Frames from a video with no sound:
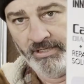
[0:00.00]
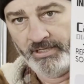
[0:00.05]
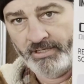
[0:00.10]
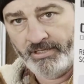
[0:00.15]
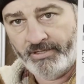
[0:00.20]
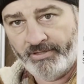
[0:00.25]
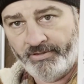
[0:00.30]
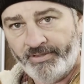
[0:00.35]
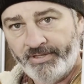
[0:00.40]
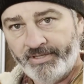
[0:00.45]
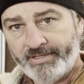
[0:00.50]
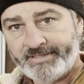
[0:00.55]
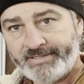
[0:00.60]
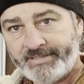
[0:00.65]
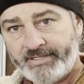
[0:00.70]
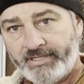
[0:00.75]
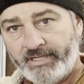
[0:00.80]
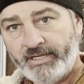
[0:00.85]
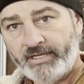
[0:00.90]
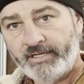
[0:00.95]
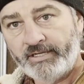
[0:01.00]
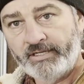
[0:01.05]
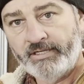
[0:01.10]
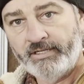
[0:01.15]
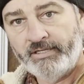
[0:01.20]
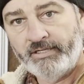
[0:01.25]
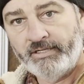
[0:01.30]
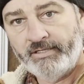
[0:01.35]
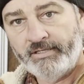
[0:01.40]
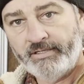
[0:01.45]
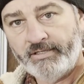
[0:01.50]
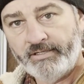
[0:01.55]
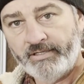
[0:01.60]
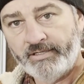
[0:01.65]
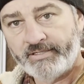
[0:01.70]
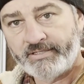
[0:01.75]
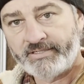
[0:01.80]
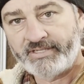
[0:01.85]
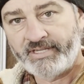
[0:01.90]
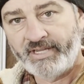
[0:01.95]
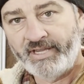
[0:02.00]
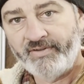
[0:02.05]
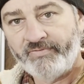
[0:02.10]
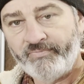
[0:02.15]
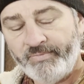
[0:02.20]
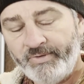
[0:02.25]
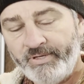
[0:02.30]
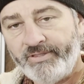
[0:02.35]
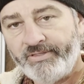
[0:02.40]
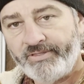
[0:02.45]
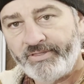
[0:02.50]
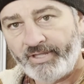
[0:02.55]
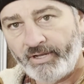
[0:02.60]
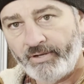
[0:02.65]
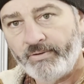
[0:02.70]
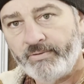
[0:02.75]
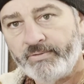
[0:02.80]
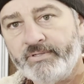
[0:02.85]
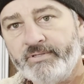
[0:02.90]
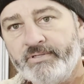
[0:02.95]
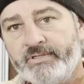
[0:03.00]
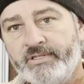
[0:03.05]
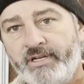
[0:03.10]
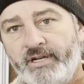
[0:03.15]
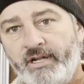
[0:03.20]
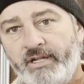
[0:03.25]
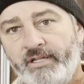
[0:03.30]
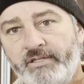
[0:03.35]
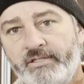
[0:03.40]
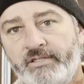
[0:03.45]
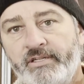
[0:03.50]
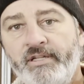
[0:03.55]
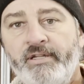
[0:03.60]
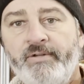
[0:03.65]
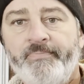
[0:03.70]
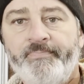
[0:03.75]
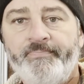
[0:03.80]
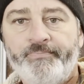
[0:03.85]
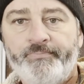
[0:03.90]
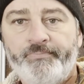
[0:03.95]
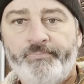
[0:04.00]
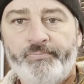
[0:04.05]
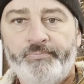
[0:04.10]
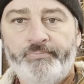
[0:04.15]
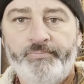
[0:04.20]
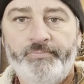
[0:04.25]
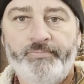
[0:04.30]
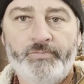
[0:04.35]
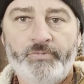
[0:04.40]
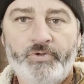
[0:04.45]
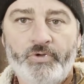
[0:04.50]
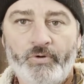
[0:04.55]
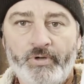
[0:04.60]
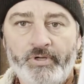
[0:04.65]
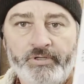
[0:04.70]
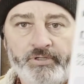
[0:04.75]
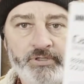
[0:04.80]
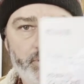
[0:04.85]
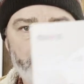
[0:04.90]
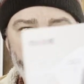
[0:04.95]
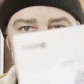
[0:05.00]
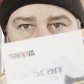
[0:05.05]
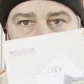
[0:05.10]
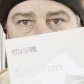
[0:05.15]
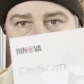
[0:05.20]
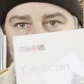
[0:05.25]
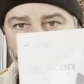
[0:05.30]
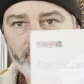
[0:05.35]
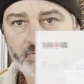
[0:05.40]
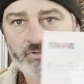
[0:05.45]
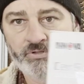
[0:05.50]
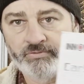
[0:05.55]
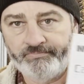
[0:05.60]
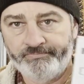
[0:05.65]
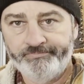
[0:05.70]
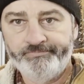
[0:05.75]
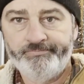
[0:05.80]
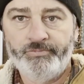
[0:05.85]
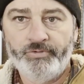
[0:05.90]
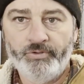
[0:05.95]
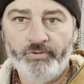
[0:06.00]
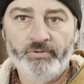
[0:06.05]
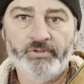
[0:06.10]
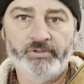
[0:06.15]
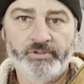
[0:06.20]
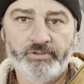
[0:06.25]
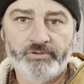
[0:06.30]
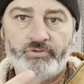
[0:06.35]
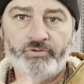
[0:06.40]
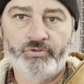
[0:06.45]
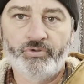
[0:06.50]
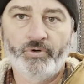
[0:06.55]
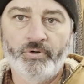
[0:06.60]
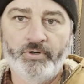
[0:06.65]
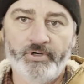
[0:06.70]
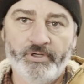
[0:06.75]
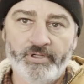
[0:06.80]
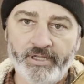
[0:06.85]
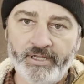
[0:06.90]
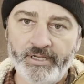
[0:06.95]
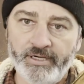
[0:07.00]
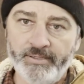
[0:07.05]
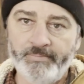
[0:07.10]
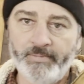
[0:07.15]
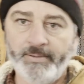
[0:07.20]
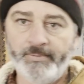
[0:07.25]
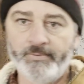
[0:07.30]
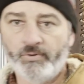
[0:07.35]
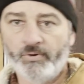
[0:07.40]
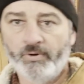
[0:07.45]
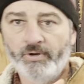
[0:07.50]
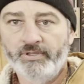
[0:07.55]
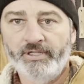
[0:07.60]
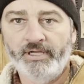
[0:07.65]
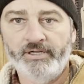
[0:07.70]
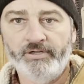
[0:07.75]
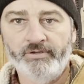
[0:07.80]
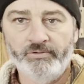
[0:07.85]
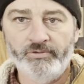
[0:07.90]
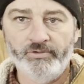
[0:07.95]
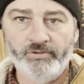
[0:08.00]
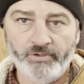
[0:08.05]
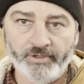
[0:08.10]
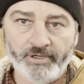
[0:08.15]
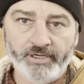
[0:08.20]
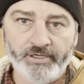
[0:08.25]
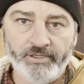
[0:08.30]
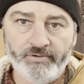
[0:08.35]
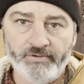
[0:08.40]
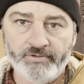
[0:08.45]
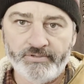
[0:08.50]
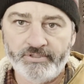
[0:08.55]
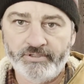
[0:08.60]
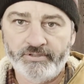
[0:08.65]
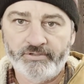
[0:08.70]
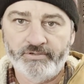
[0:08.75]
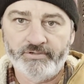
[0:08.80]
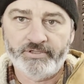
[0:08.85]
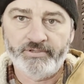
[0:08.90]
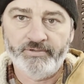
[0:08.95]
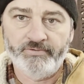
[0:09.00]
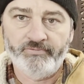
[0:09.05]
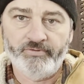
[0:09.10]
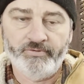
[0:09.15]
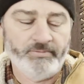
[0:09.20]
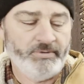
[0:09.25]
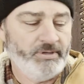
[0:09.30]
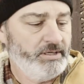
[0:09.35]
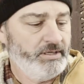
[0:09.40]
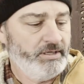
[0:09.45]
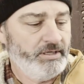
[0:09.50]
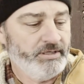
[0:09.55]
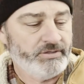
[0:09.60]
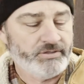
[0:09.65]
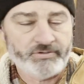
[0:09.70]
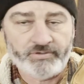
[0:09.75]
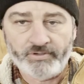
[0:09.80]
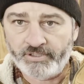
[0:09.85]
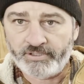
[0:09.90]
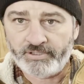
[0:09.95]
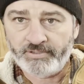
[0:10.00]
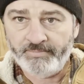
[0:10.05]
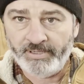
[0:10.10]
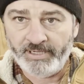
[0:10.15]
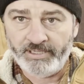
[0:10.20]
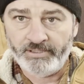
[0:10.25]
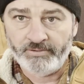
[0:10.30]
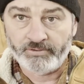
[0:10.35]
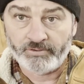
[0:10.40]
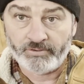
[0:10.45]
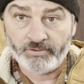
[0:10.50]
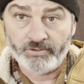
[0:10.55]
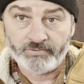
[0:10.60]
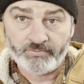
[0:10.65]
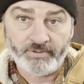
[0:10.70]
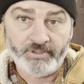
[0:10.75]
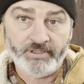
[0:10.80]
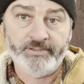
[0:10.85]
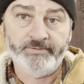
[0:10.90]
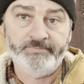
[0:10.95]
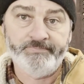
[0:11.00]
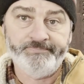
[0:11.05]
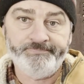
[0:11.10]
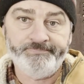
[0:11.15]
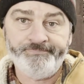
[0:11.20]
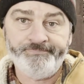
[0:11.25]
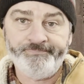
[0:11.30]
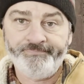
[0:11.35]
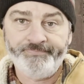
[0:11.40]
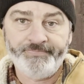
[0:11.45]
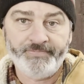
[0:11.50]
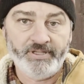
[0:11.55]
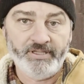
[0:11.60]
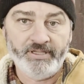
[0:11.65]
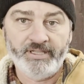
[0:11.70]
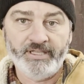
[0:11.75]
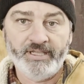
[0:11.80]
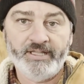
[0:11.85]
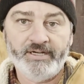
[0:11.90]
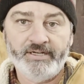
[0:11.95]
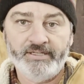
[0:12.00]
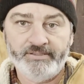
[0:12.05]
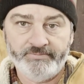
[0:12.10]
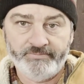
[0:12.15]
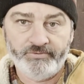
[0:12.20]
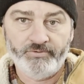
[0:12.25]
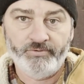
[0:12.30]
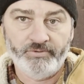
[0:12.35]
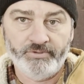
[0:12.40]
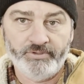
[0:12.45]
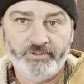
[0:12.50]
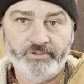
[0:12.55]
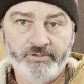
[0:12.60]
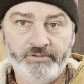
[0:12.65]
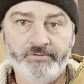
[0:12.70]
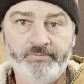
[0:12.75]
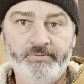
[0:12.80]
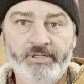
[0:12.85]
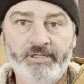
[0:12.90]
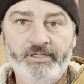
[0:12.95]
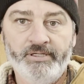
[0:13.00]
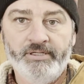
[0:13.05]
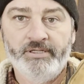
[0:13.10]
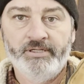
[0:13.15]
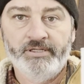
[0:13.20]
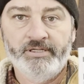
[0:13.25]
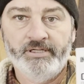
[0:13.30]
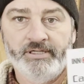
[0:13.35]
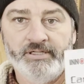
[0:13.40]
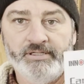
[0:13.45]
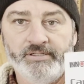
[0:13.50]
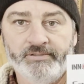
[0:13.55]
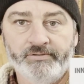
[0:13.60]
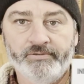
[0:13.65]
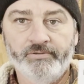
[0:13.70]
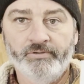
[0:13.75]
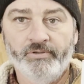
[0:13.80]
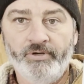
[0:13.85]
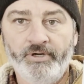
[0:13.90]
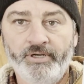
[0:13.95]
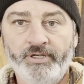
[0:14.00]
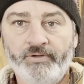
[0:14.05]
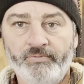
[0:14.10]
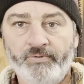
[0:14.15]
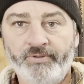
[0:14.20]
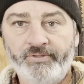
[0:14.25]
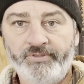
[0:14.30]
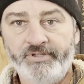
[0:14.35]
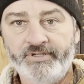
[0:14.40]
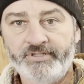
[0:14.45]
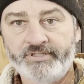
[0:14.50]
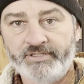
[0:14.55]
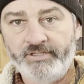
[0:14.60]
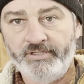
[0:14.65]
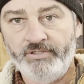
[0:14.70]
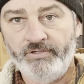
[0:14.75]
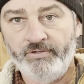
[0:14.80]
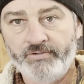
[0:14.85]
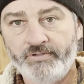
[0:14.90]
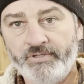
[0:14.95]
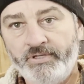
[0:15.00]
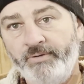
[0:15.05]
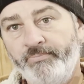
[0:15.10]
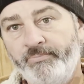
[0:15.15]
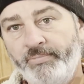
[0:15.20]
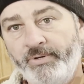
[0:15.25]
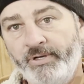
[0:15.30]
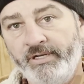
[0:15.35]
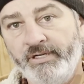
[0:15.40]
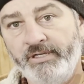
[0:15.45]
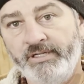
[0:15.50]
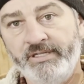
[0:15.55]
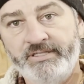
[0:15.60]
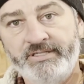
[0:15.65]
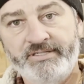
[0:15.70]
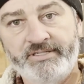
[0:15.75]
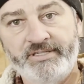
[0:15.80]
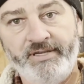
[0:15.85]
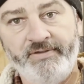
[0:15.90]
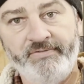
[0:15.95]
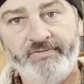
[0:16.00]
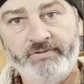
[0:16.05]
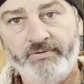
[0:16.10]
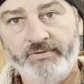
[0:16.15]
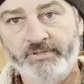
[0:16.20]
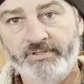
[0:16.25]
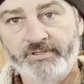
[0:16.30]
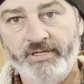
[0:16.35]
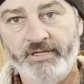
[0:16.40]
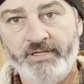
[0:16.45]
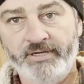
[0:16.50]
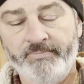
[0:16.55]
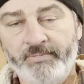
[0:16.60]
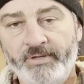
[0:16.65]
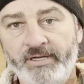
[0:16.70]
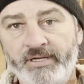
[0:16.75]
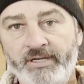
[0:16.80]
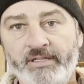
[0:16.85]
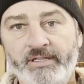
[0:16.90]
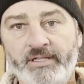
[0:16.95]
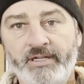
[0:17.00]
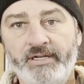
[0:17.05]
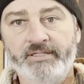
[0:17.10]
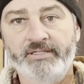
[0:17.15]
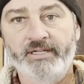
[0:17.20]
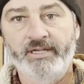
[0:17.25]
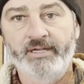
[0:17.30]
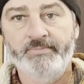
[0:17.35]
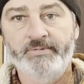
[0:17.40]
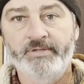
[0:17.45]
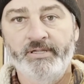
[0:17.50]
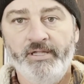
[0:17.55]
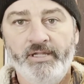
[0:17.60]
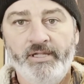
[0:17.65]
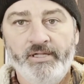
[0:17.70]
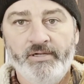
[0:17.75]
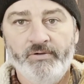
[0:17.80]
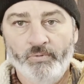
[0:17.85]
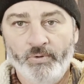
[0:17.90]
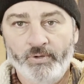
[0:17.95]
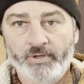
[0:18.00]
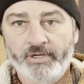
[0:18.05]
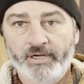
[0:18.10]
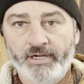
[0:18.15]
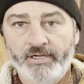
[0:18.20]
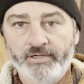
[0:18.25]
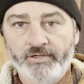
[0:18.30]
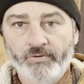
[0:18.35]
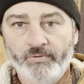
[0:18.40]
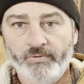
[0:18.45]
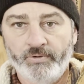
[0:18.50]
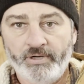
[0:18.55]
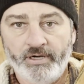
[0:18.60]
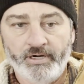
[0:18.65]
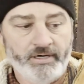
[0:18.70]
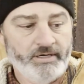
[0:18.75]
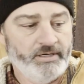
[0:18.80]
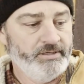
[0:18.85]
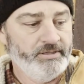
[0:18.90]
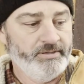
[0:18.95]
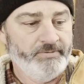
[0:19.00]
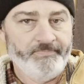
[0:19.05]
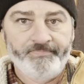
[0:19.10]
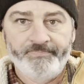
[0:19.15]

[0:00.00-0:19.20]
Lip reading: This thing has saved me thousands of dollars. You just have to do a little tutorial on it. Maybe go online and learn how to use it. There's an instruction manual that goes with it. You gotta do a little learning with this to use it, but it saves you a ton of money a lot of times working on your own car.